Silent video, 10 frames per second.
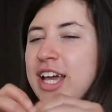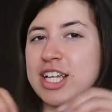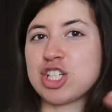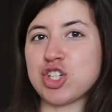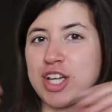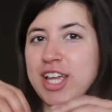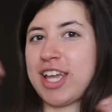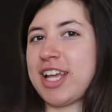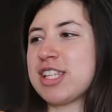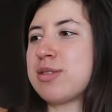like
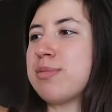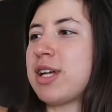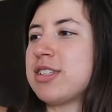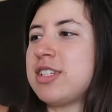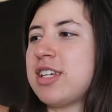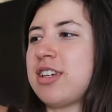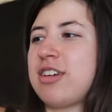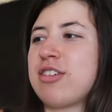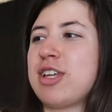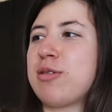stringy, it gets melted
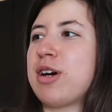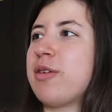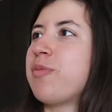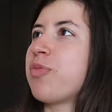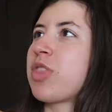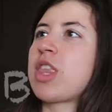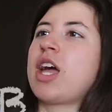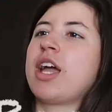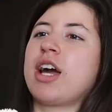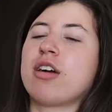really well.
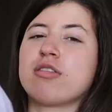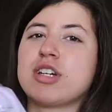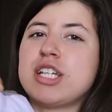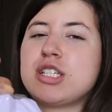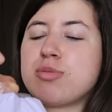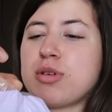I got rice